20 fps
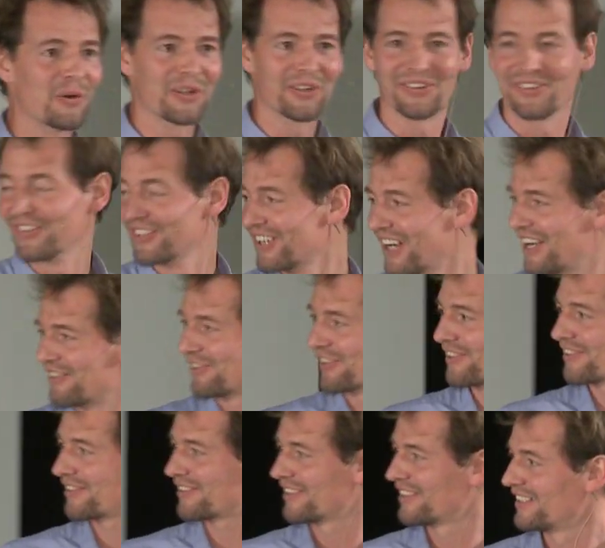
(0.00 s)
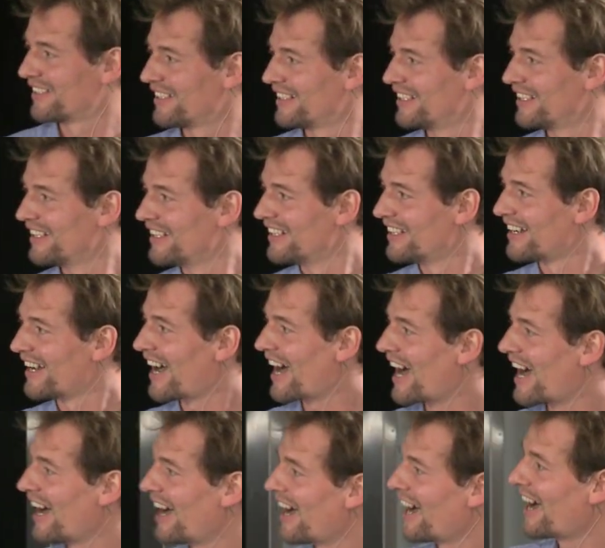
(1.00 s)
You know, I was
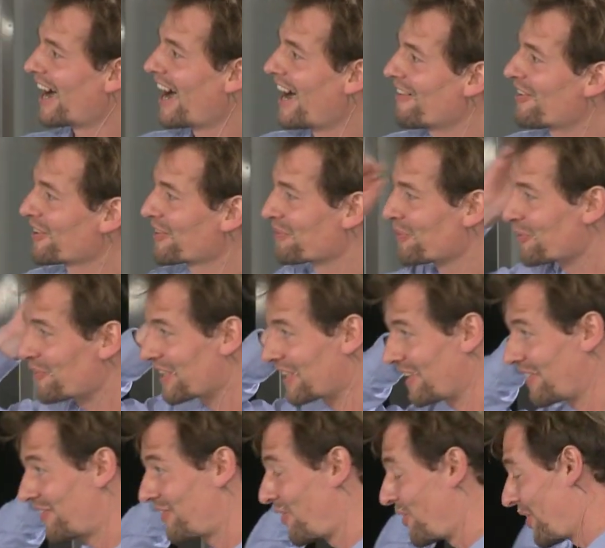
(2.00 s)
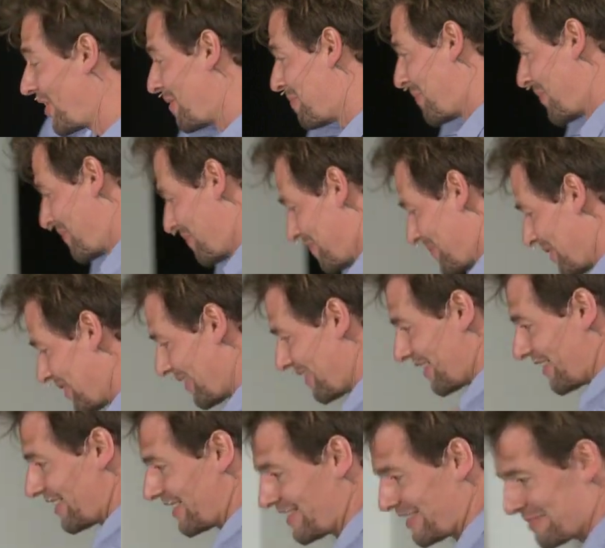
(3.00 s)
I was moving the soil
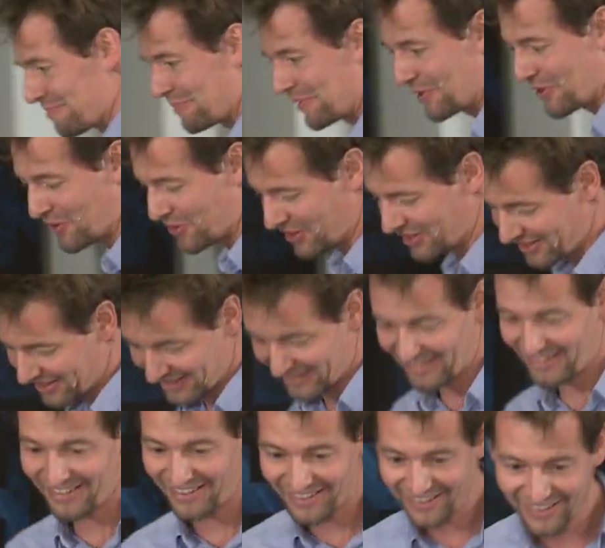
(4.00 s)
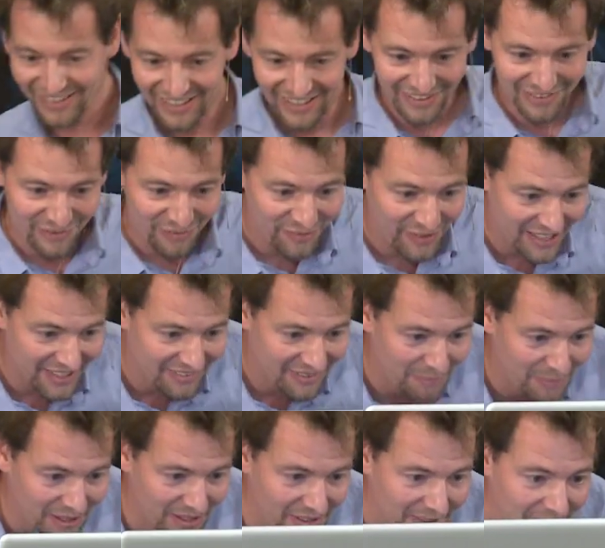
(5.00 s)
uh, below its feet,
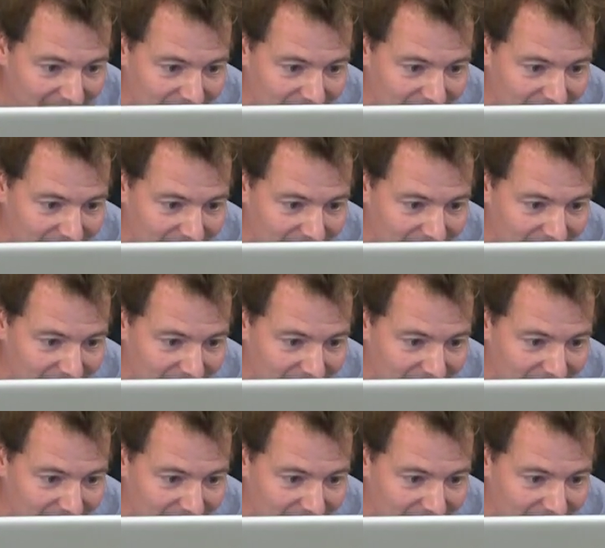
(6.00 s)
but